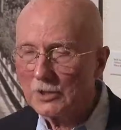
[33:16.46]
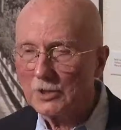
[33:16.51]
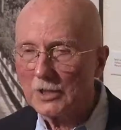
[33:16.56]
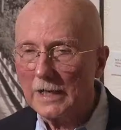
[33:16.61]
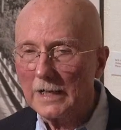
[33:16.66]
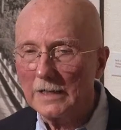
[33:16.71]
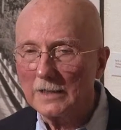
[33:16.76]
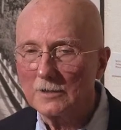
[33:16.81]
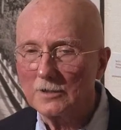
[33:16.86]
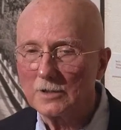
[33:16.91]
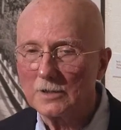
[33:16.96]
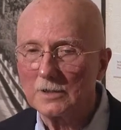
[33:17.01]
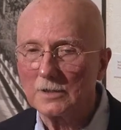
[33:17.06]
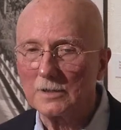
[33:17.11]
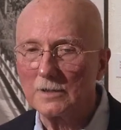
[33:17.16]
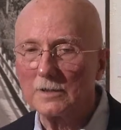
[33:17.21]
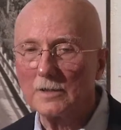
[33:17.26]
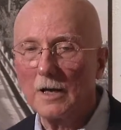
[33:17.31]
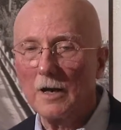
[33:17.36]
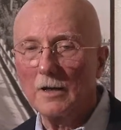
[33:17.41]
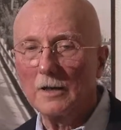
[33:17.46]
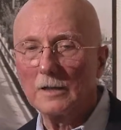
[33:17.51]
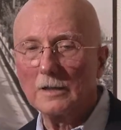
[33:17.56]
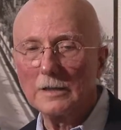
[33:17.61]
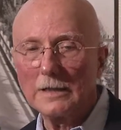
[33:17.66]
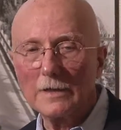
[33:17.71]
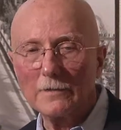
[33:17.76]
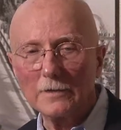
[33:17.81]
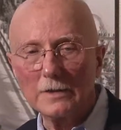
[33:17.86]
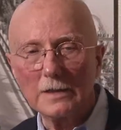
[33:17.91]
change,
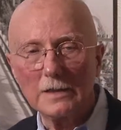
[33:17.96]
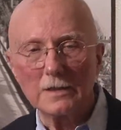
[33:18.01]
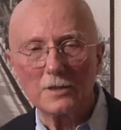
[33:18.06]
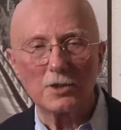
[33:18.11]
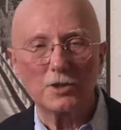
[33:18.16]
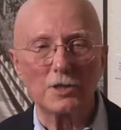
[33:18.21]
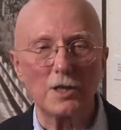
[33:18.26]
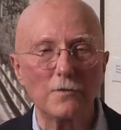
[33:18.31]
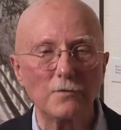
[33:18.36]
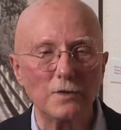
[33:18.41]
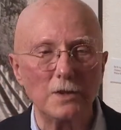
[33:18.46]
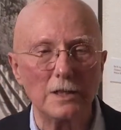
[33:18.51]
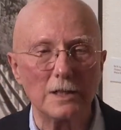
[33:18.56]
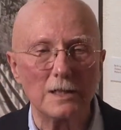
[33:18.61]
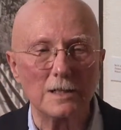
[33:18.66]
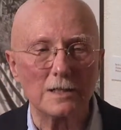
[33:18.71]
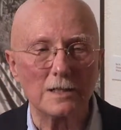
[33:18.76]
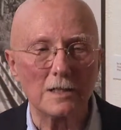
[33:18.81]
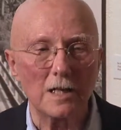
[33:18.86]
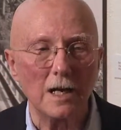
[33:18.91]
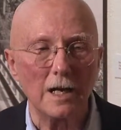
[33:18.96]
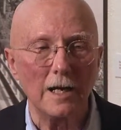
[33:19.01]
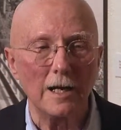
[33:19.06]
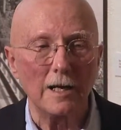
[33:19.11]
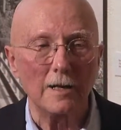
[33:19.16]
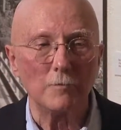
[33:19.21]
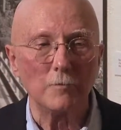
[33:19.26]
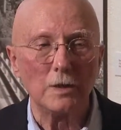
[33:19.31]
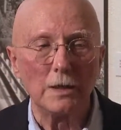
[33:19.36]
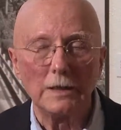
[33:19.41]
everything is shifting in
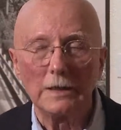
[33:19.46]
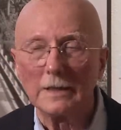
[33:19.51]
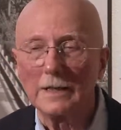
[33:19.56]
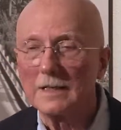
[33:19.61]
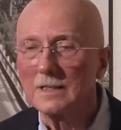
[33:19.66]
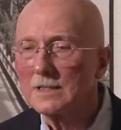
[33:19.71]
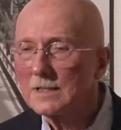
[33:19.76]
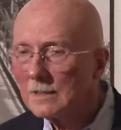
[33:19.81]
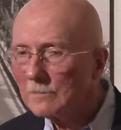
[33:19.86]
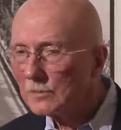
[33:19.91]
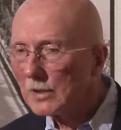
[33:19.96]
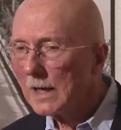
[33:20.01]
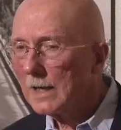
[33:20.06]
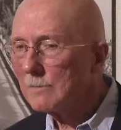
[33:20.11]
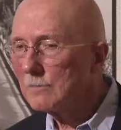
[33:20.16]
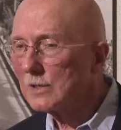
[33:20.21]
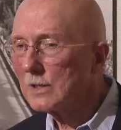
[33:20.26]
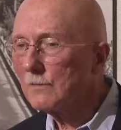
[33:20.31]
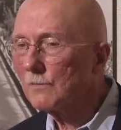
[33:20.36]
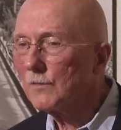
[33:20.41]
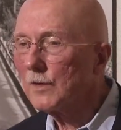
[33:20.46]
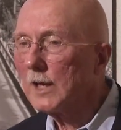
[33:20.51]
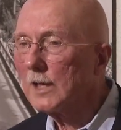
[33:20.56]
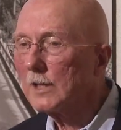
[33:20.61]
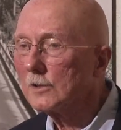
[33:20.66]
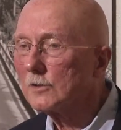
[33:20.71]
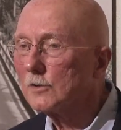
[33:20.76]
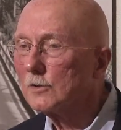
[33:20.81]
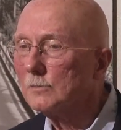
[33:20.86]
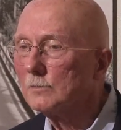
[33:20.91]
time and sometimes in
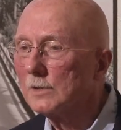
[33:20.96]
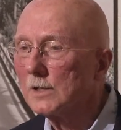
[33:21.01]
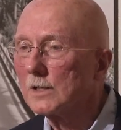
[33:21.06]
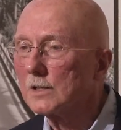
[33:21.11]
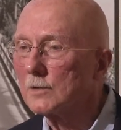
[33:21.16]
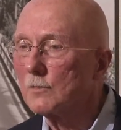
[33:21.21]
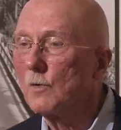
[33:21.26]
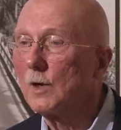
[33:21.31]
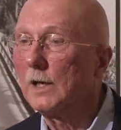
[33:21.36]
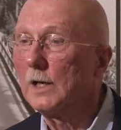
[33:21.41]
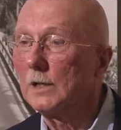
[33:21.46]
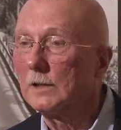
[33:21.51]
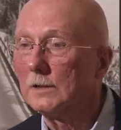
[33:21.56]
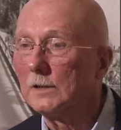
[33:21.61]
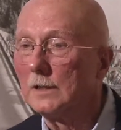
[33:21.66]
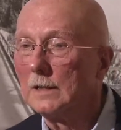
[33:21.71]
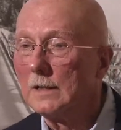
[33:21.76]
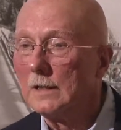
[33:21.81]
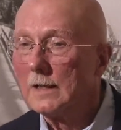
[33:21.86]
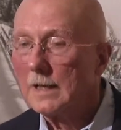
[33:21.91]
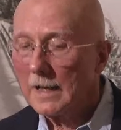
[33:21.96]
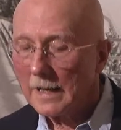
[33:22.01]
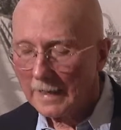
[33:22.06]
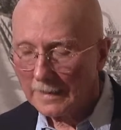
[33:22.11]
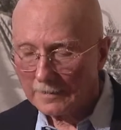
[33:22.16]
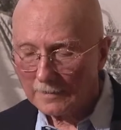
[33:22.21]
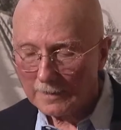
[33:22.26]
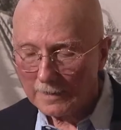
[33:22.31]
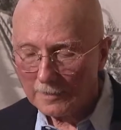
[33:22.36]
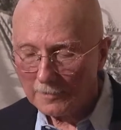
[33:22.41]
volume as well.
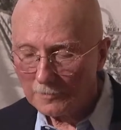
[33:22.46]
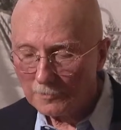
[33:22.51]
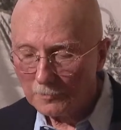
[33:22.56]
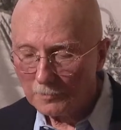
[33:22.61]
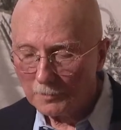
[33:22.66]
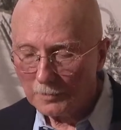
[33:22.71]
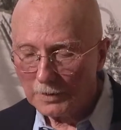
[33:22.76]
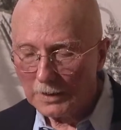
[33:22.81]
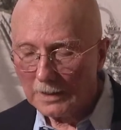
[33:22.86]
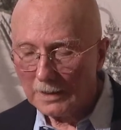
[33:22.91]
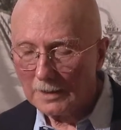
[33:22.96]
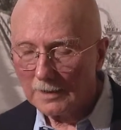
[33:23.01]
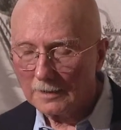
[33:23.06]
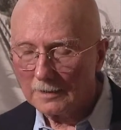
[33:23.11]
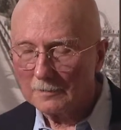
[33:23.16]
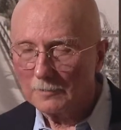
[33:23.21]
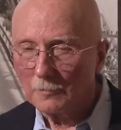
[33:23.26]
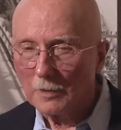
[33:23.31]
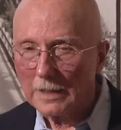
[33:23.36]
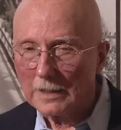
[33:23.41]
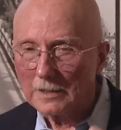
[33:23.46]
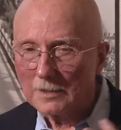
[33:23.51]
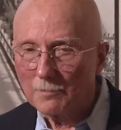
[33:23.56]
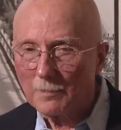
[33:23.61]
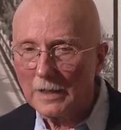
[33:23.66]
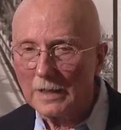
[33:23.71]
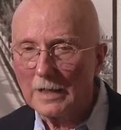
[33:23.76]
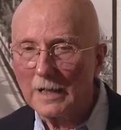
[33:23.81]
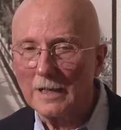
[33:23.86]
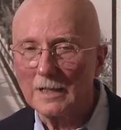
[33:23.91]
And so the, what has
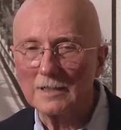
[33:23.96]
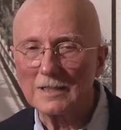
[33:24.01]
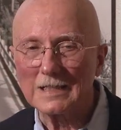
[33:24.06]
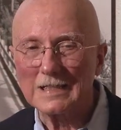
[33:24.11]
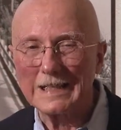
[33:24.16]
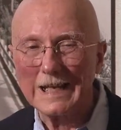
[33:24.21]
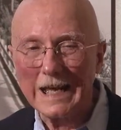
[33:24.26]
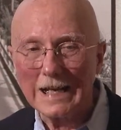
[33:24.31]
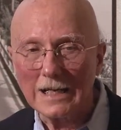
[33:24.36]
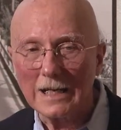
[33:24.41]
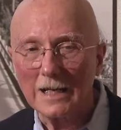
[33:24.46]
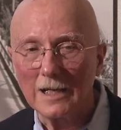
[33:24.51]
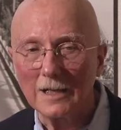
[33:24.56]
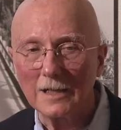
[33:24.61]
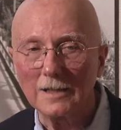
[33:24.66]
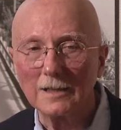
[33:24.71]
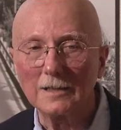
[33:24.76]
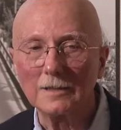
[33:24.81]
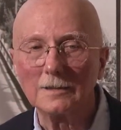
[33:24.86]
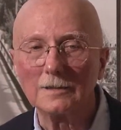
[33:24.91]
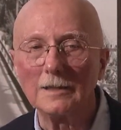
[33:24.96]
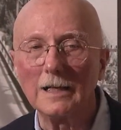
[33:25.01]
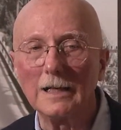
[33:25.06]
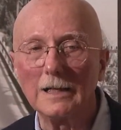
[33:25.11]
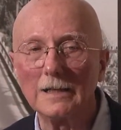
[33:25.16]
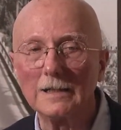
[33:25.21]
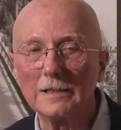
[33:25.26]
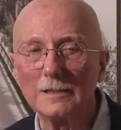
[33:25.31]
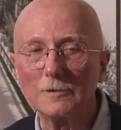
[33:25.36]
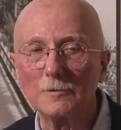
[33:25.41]
been a steady
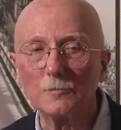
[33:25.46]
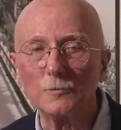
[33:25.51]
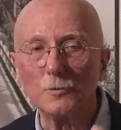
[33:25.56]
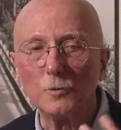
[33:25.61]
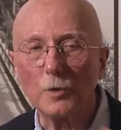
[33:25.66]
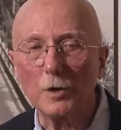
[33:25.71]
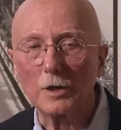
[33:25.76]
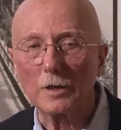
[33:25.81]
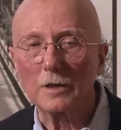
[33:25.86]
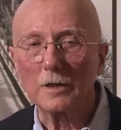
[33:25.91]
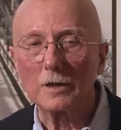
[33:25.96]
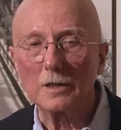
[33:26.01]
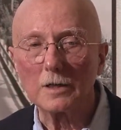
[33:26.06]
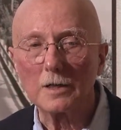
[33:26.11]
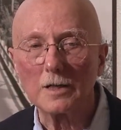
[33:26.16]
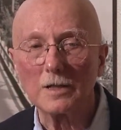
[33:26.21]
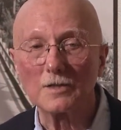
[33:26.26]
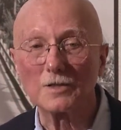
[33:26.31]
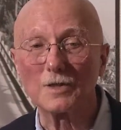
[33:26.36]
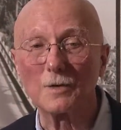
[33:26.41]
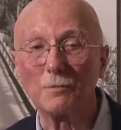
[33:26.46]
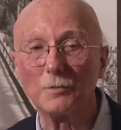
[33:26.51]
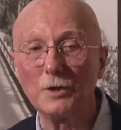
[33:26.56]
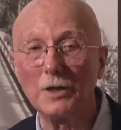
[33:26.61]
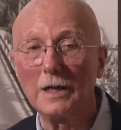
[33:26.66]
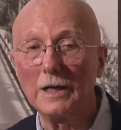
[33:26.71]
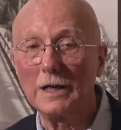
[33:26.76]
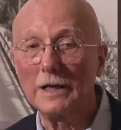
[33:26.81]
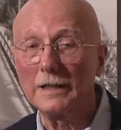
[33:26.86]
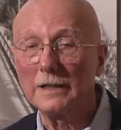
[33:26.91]
uh, water
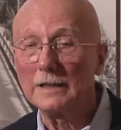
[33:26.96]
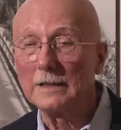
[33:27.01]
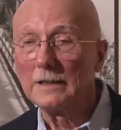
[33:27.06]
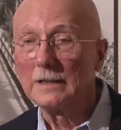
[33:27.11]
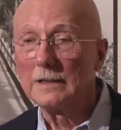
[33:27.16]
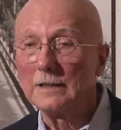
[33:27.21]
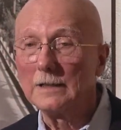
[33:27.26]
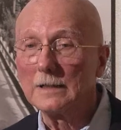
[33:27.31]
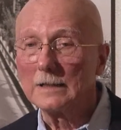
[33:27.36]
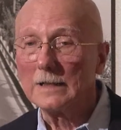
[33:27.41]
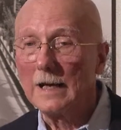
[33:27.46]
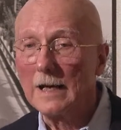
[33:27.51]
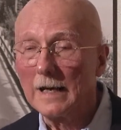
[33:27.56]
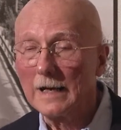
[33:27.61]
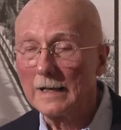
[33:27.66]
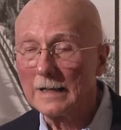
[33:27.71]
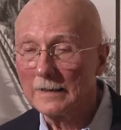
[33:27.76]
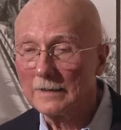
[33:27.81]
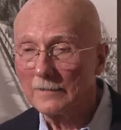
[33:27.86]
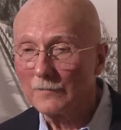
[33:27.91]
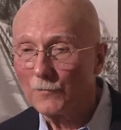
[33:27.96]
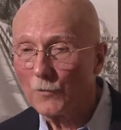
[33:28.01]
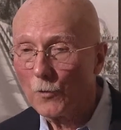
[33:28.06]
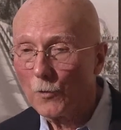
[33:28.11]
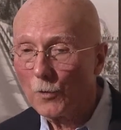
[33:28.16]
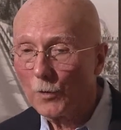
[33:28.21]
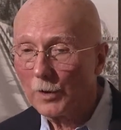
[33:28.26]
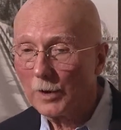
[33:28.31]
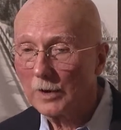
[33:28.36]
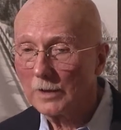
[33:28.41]
supply uh,
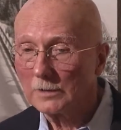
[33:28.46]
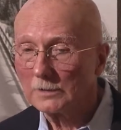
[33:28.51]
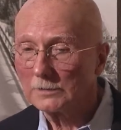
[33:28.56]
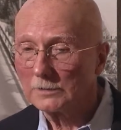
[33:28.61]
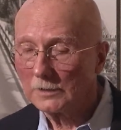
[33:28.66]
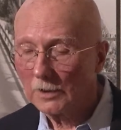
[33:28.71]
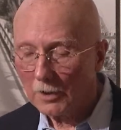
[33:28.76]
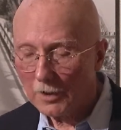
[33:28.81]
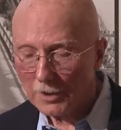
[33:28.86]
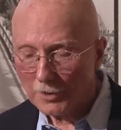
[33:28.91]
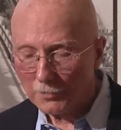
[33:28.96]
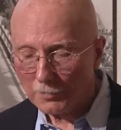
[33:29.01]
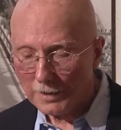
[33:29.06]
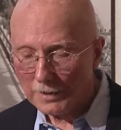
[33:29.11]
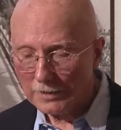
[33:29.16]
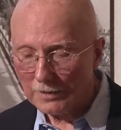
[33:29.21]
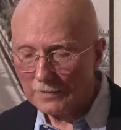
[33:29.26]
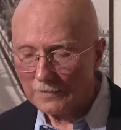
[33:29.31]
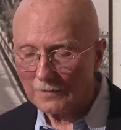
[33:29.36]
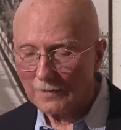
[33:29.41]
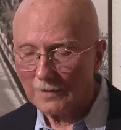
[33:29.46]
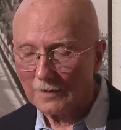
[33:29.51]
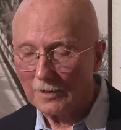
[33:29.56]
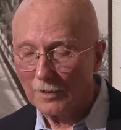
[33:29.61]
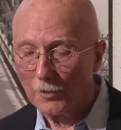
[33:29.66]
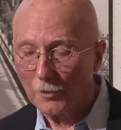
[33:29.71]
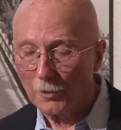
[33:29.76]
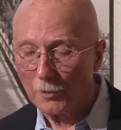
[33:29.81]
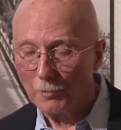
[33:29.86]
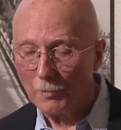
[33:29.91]
for large regions of the
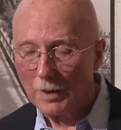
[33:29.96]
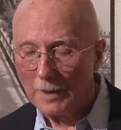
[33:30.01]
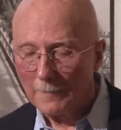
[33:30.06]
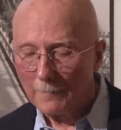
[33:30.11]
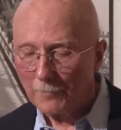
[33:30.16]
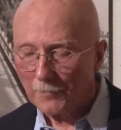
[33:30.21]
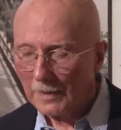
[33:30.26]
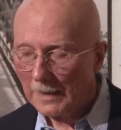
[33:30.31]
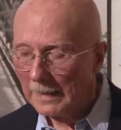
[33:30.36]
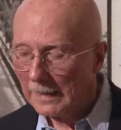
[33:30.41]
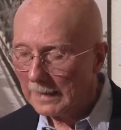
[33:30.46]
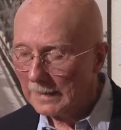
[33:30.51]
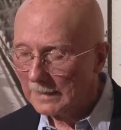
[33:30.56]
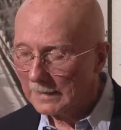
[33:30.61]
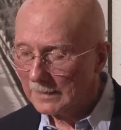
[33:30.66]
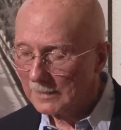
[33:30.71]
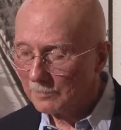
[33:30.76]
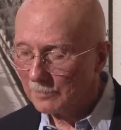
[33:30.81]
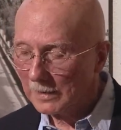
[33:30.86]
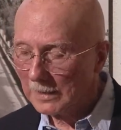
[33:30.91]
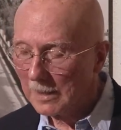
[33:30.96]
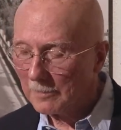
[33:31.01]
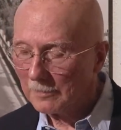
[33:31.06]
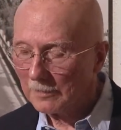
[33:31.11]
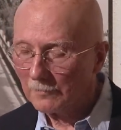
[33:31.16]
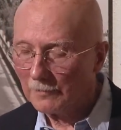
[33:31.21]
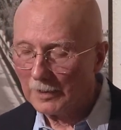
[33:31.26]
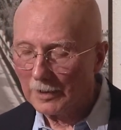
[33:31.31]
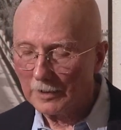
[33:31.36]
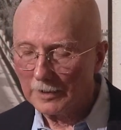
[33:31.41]
globe Uh, is
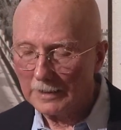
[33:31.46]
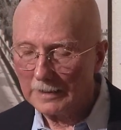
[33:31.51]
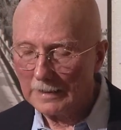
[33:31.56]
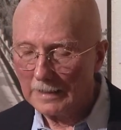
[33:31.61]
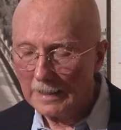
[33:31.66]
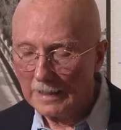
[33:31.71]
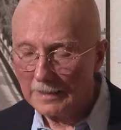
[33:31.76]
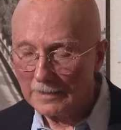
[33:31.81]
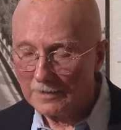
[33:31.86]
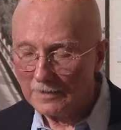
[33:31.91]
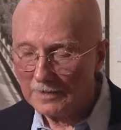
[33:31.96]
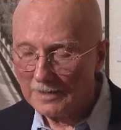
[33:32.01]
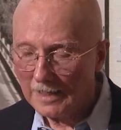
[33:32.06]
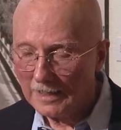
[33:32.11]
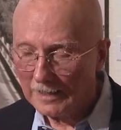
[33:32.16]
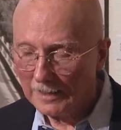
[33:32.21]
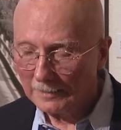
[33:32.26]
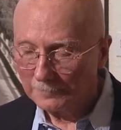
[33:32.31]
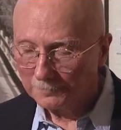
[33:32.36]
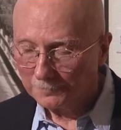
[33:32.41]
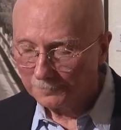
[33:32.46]
becoming very unsteady.